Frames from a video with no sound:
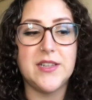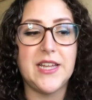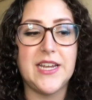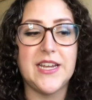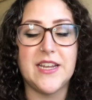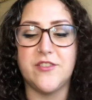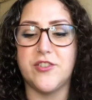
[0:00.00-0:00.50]

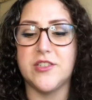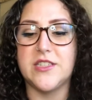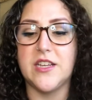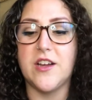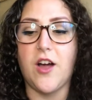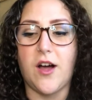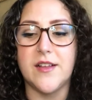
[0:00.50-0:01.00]
Like just
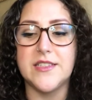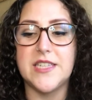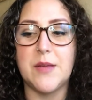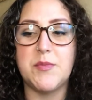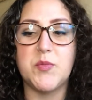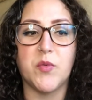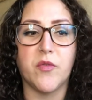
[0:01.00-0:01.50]
the
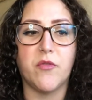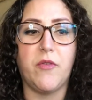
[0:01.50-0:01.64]
concepts were